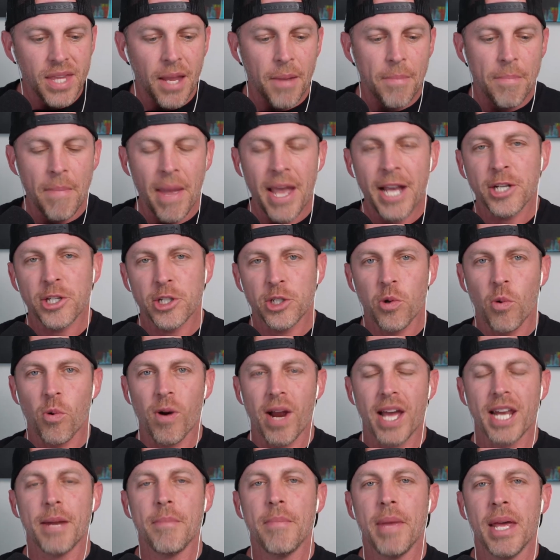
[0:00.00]
Make sure
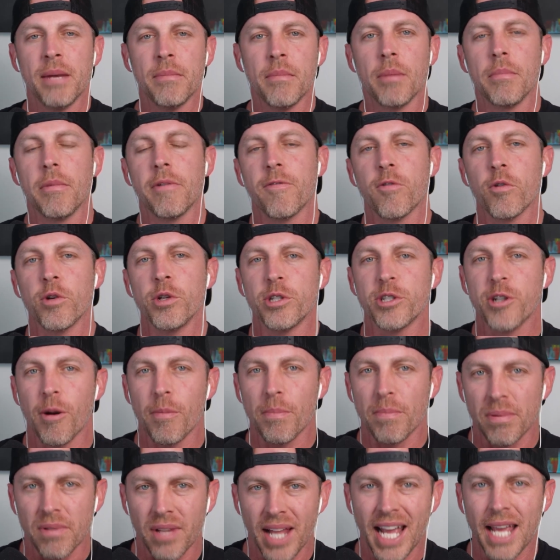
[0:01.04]
at a minimum before you
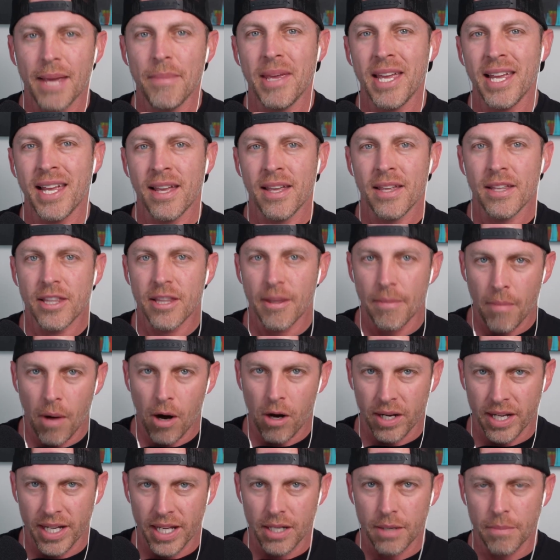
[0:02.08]
start blaming the
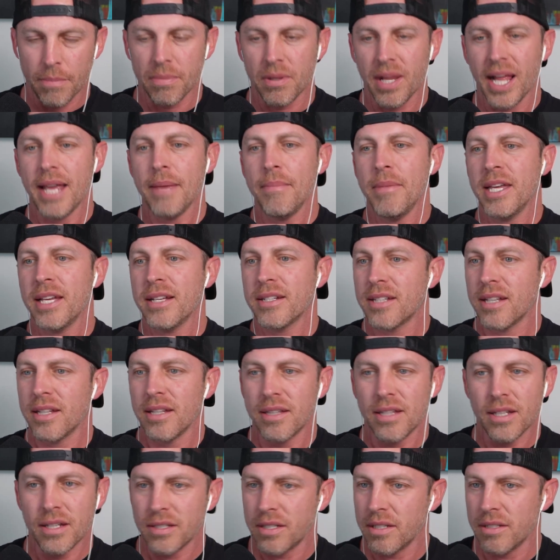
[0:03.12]
market, blaming
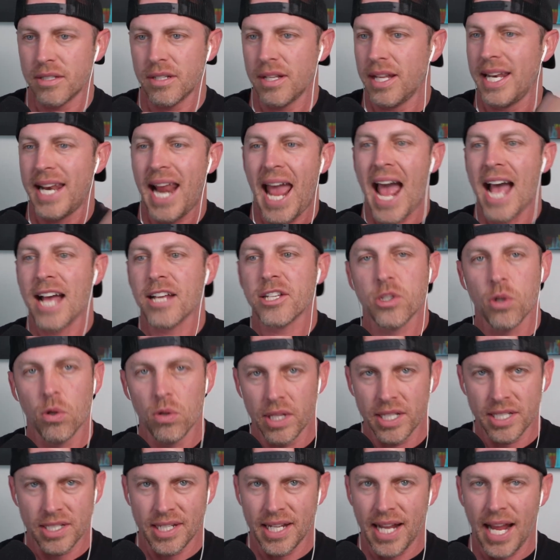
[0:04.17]
an asshole
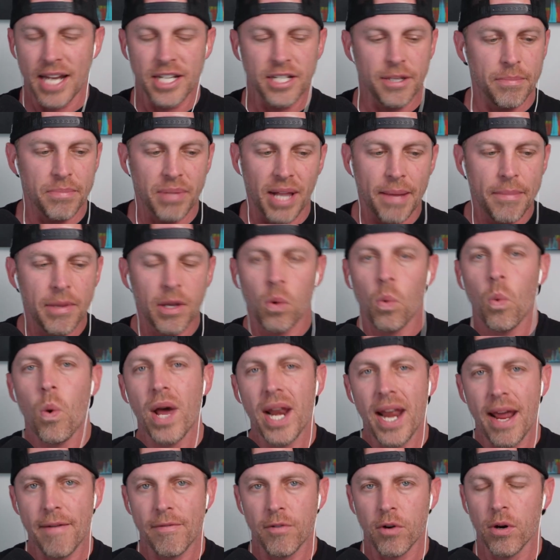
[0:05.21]
listing agent, blaming
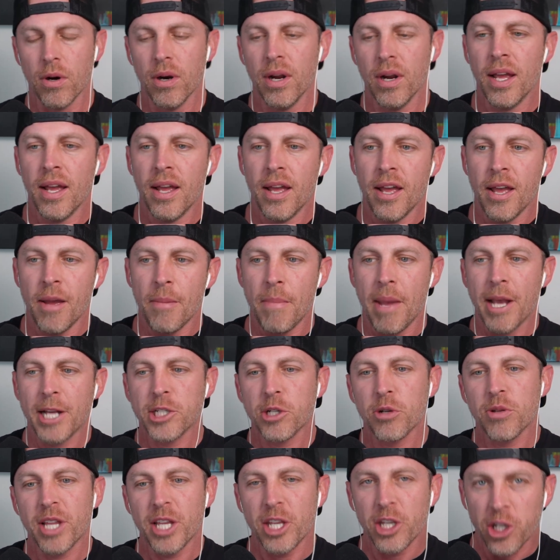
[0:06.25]
whatever, make
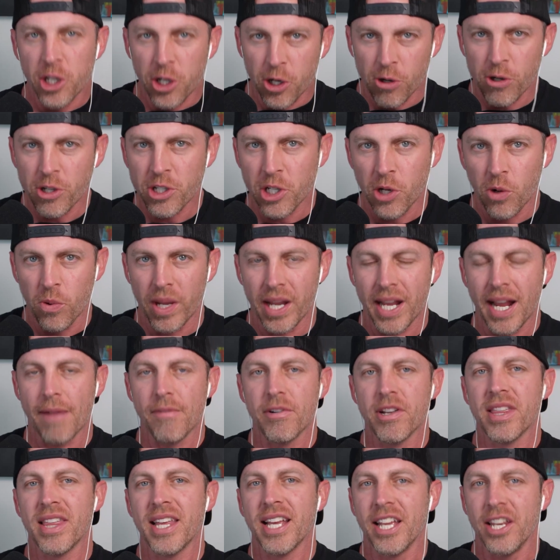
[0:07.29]
sure that you're doing
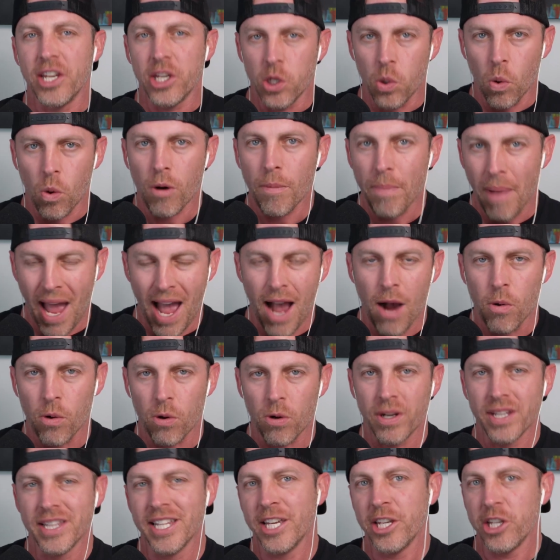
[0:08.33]
everything in your
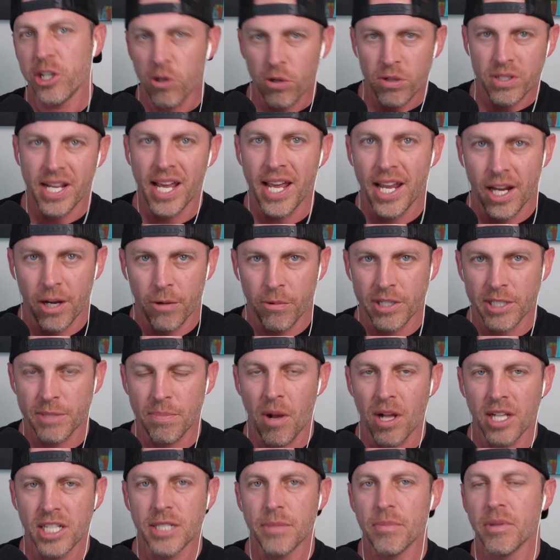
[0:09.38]
power and that you're taking
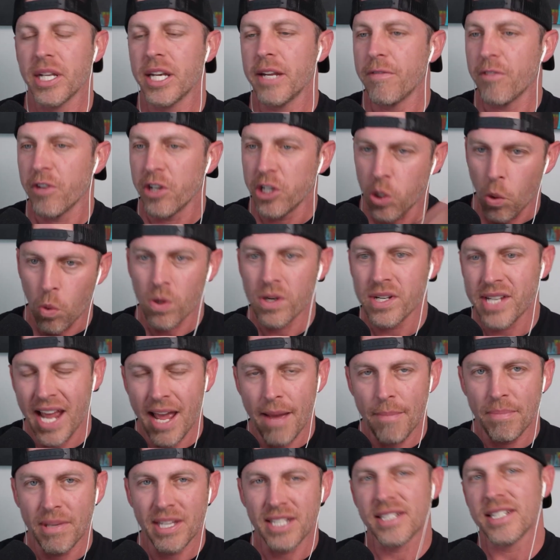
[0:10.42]
responsibility for your
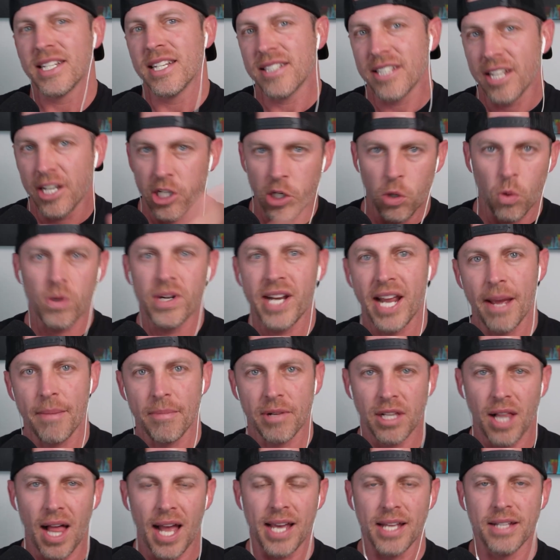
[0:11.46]
damn business and your damn
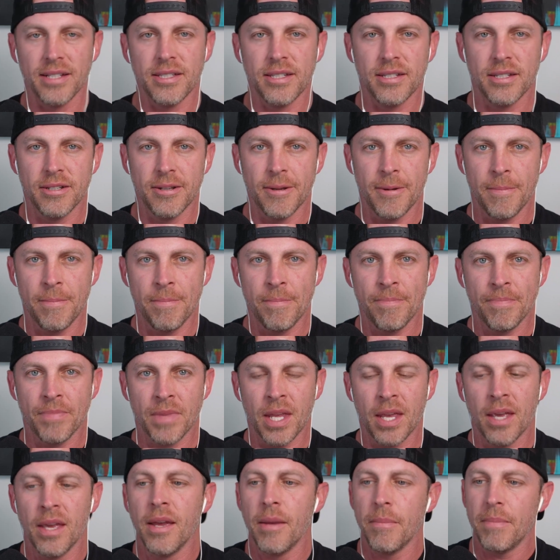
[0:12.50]
clients.
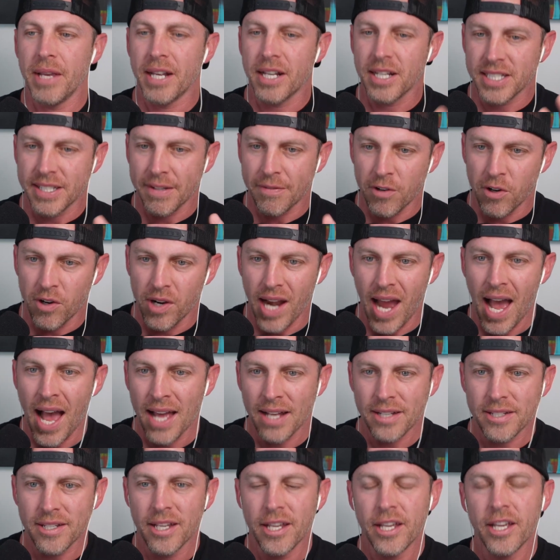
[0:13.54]
Because if you're
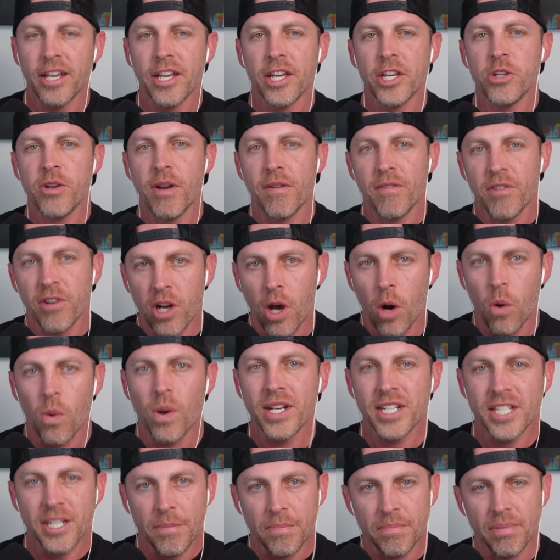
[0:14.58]
not, you have no
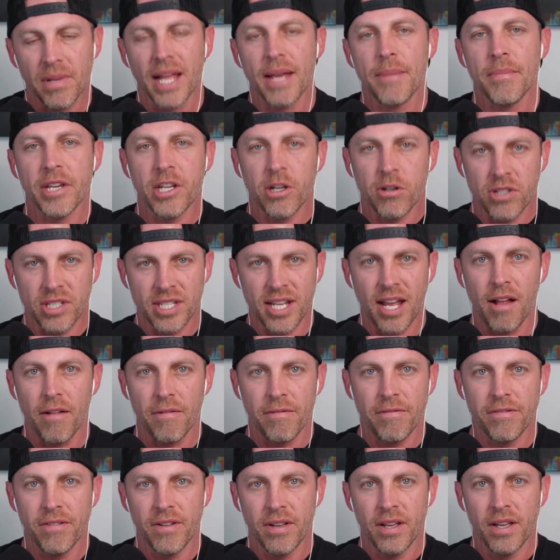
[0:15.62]
one to blame but
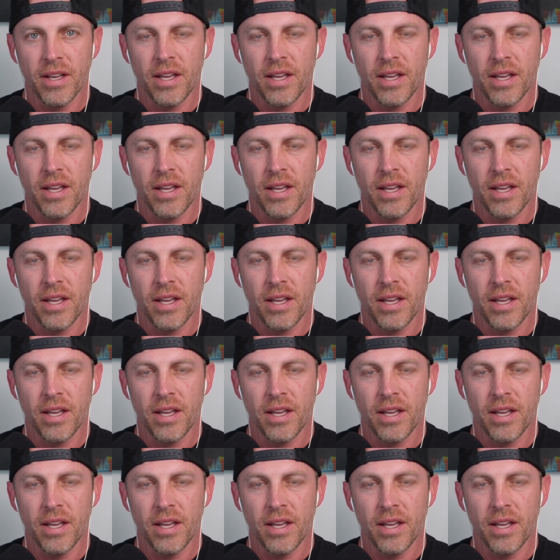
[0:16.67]
yourself.